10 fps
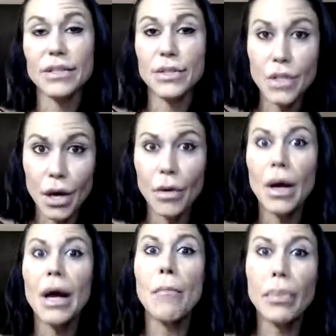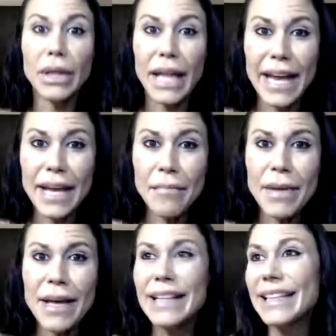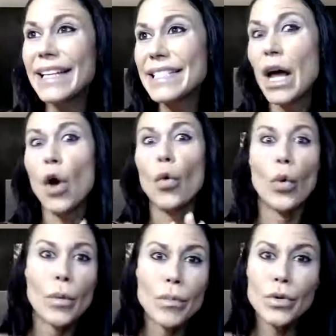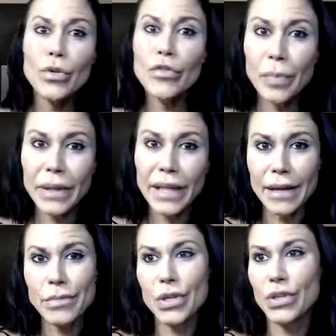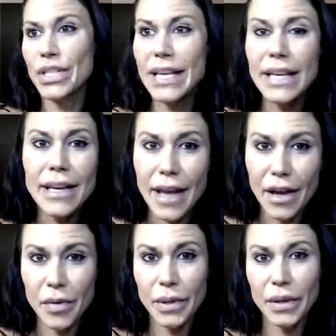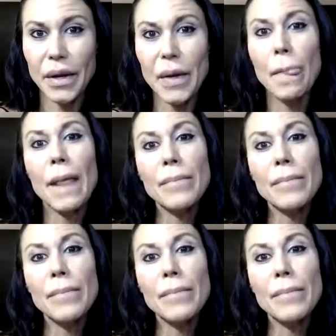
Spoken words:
So blame, let's remove blame, start taking accountability,